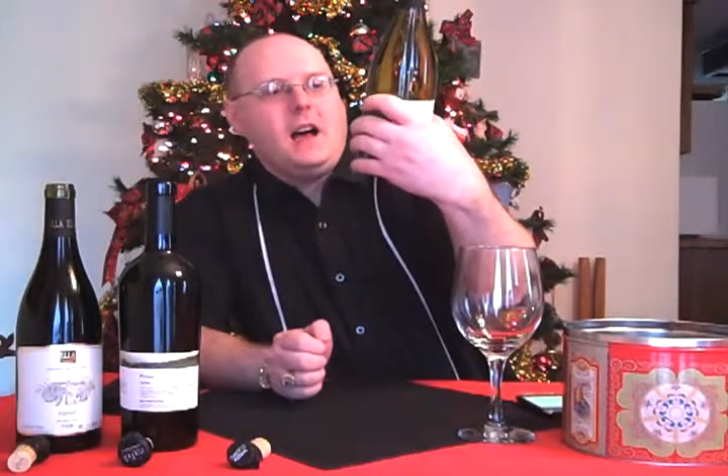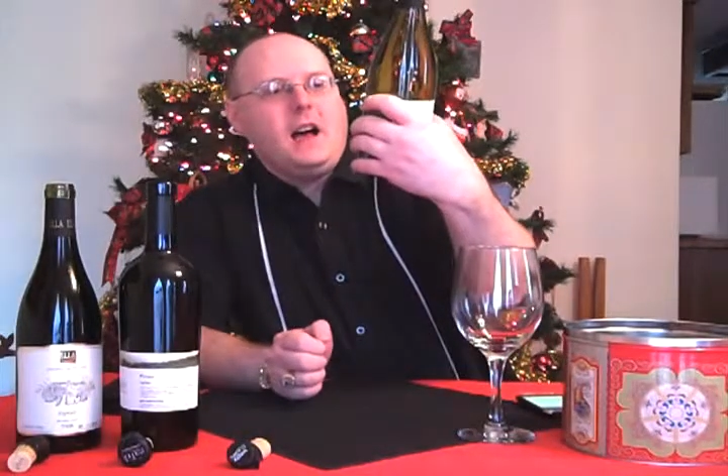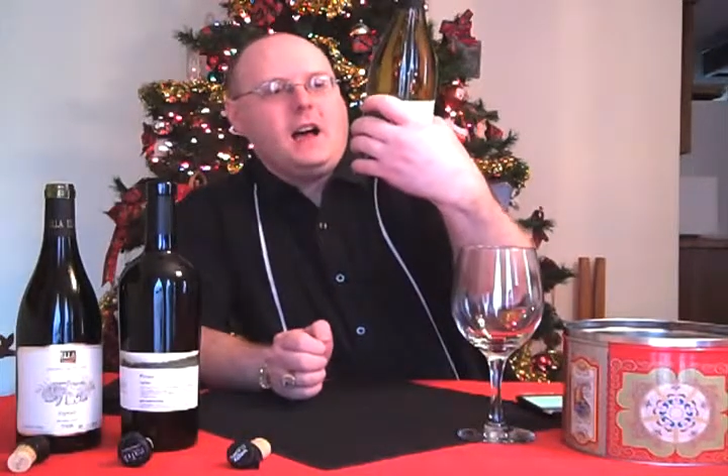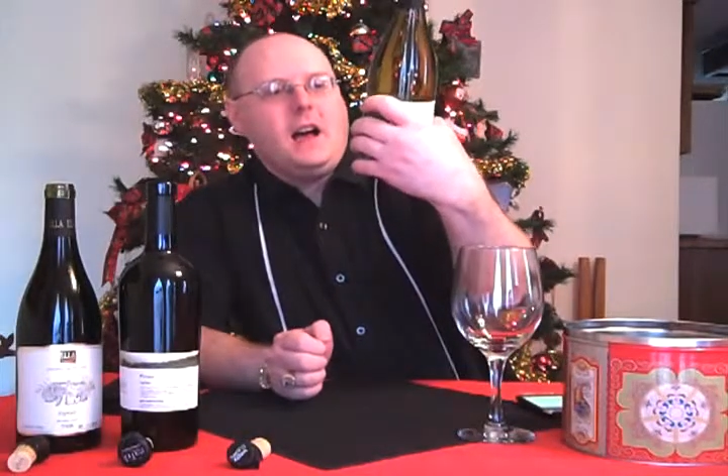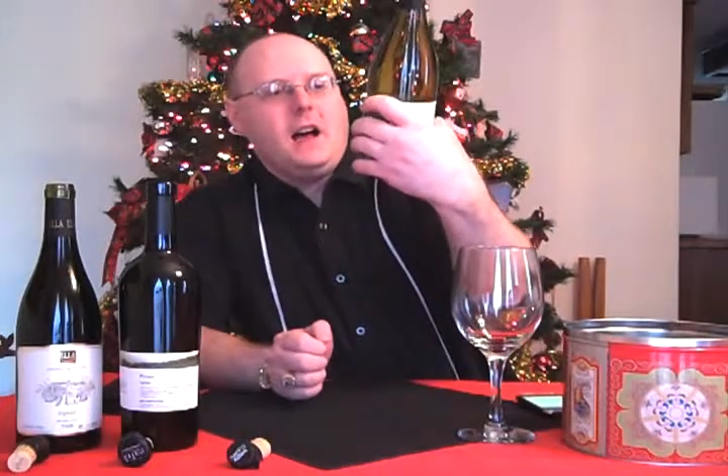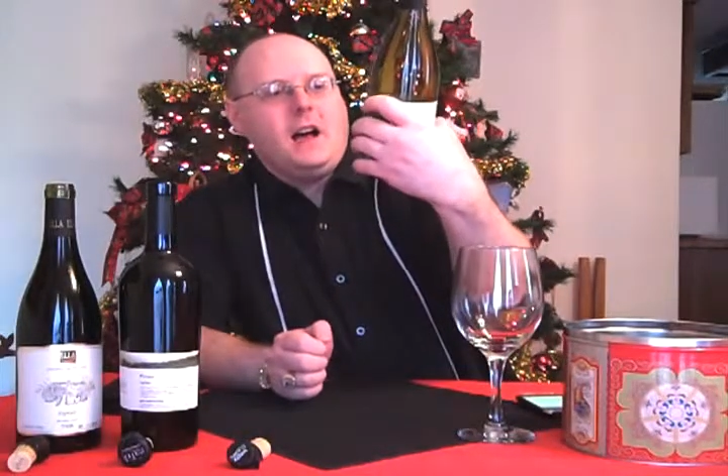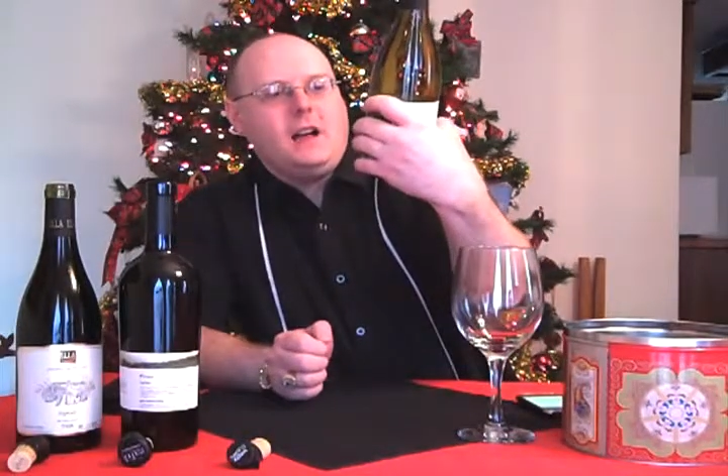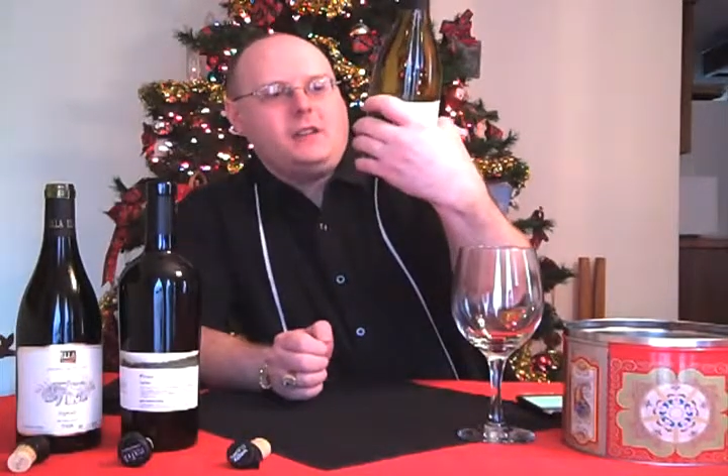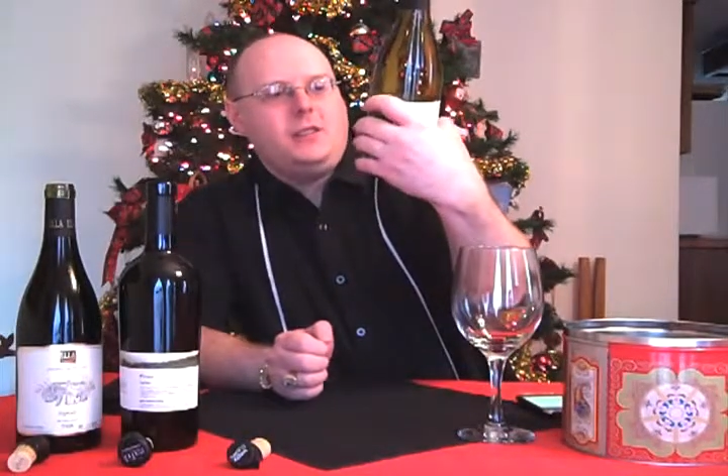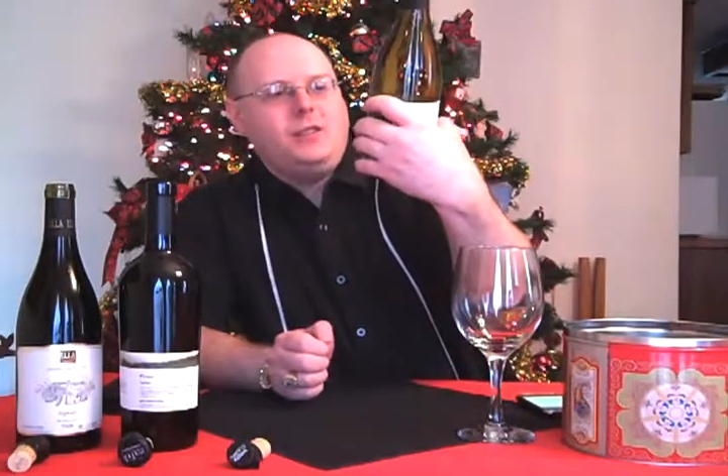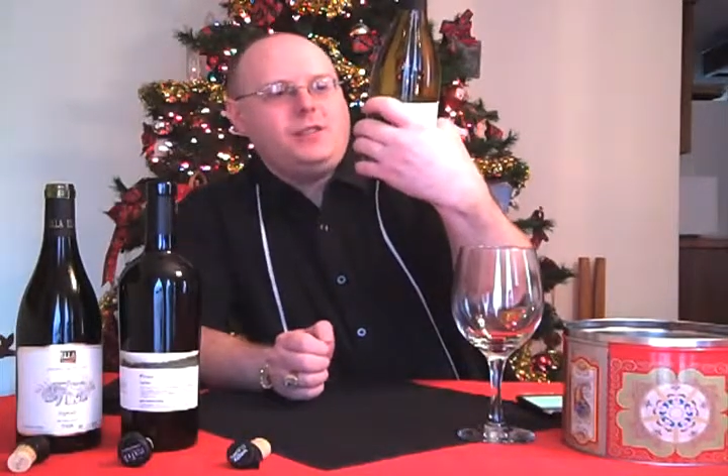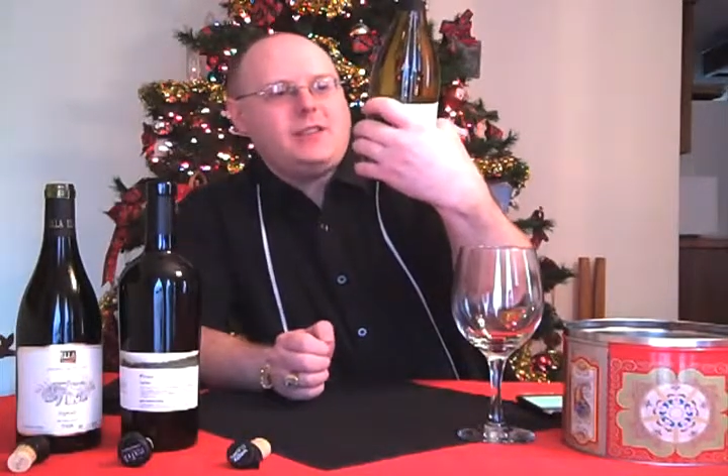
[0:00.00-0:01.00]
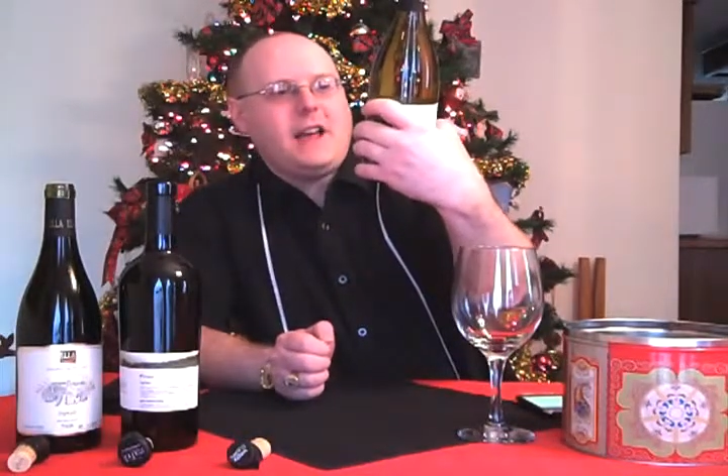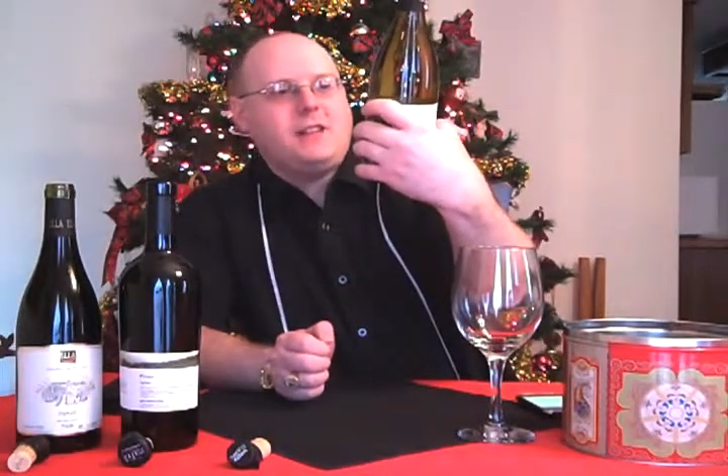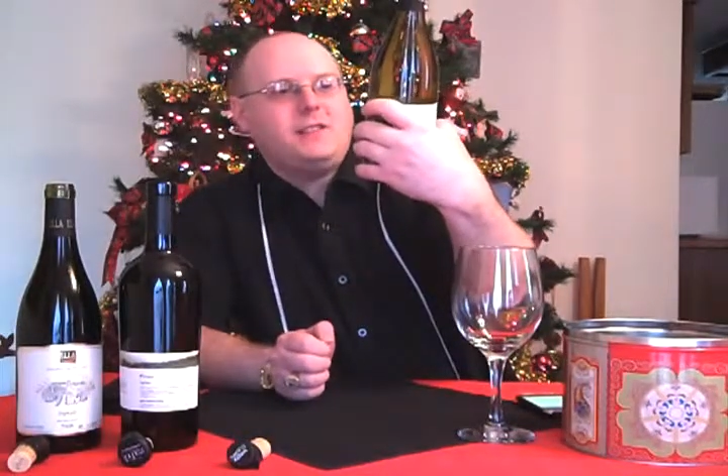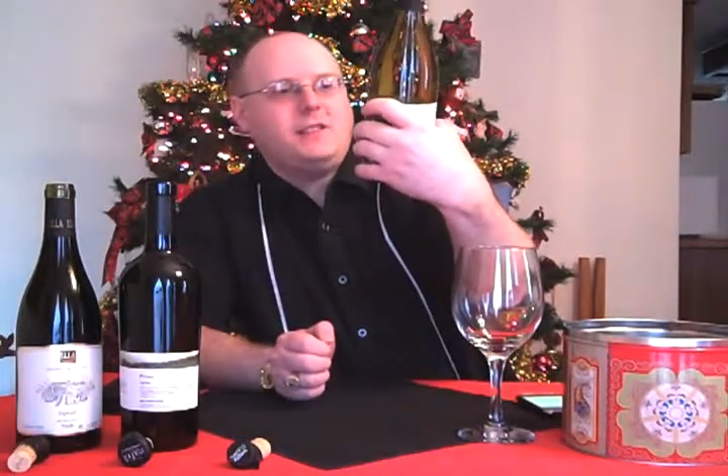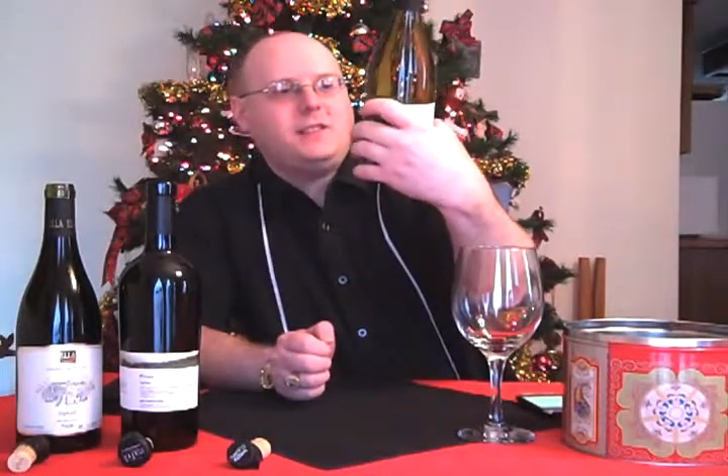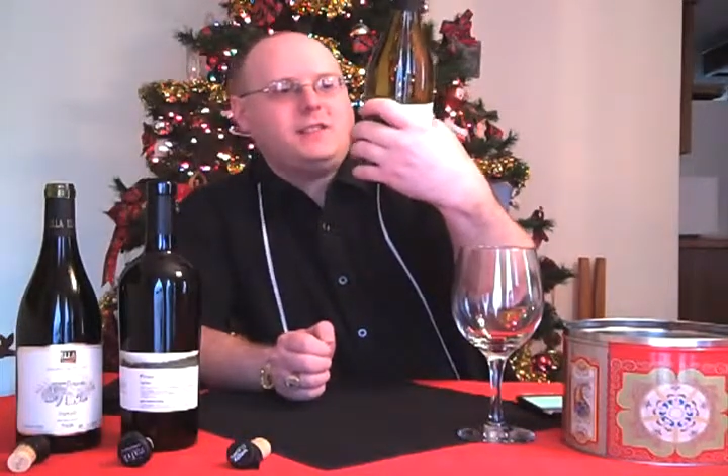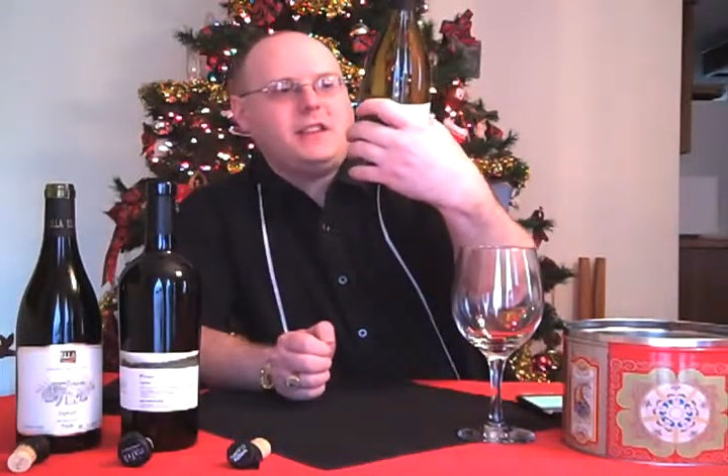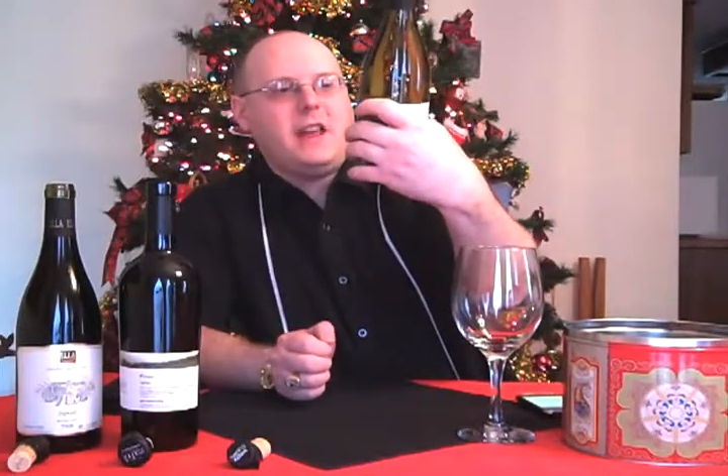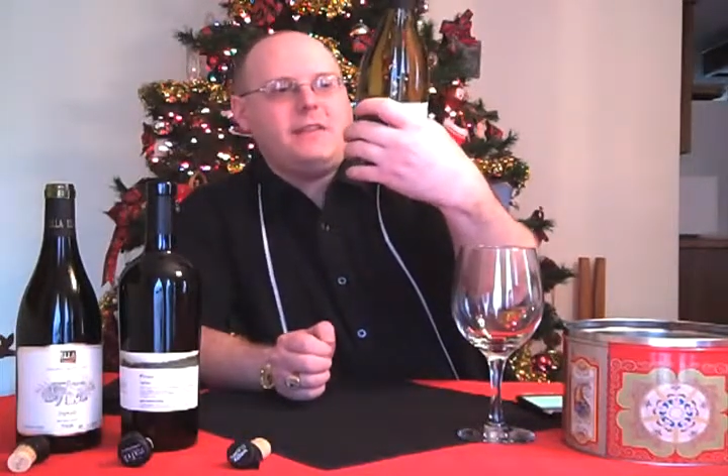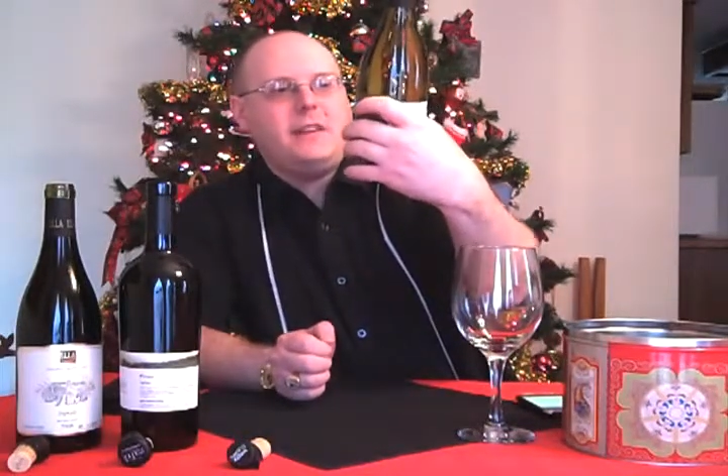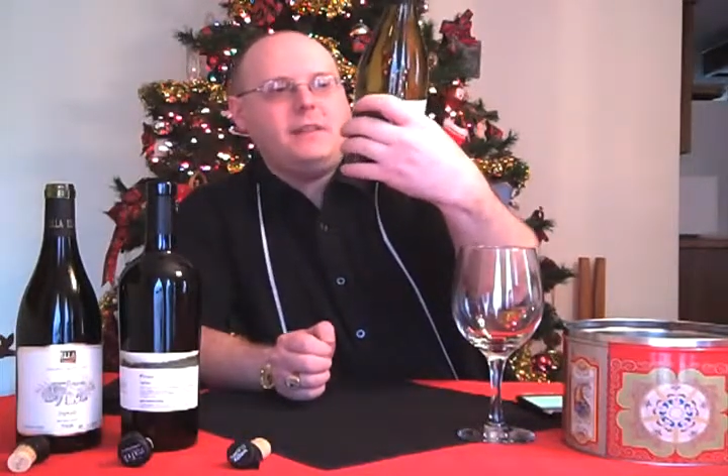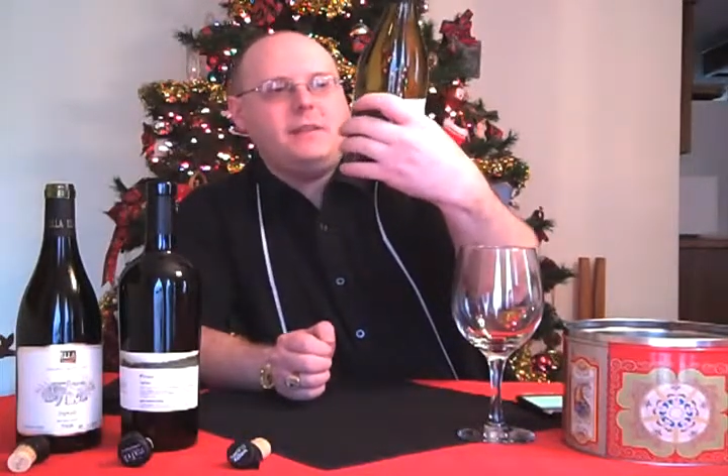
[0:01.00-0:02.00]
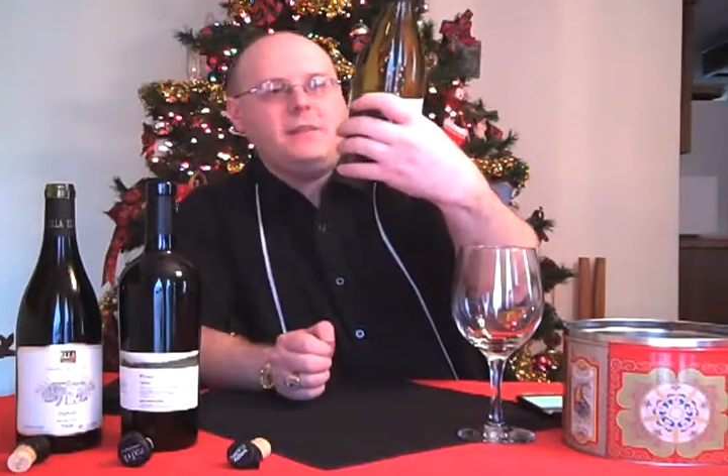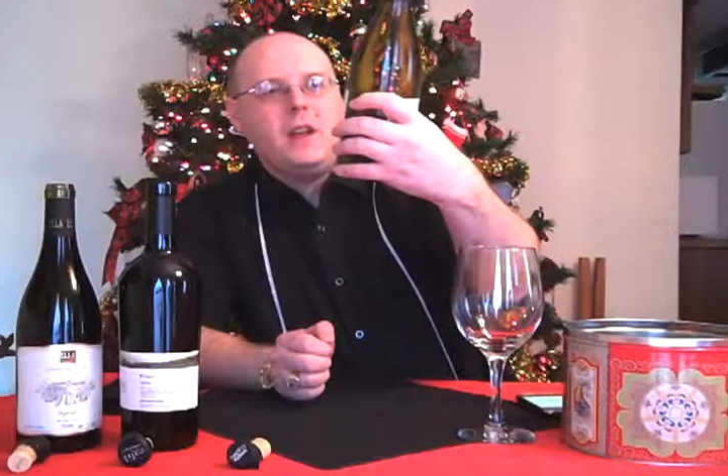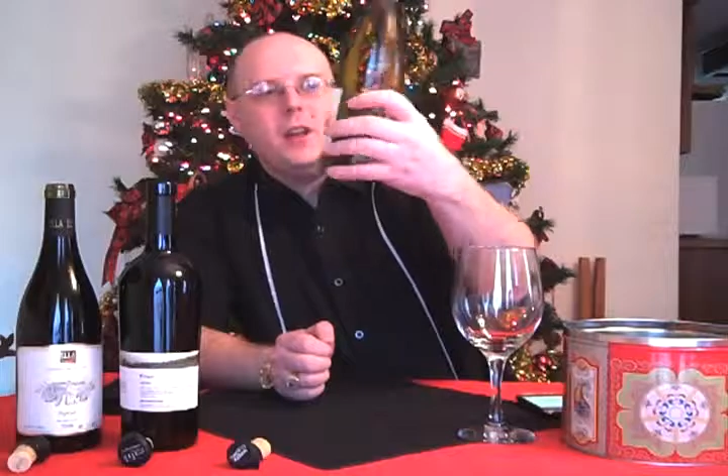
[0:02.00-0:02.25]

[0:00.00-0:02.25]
uh, 2007